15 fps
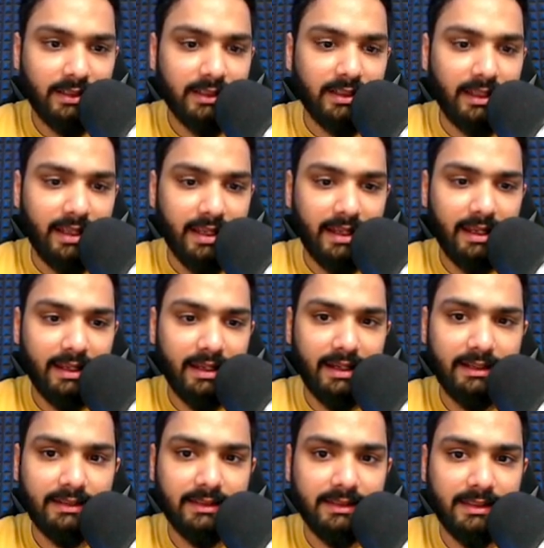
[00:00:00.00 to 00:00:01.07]

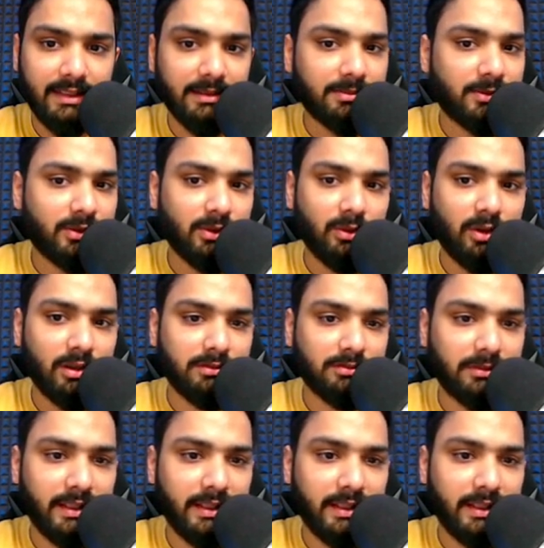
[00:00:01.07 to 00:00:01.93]
And yeah, so on.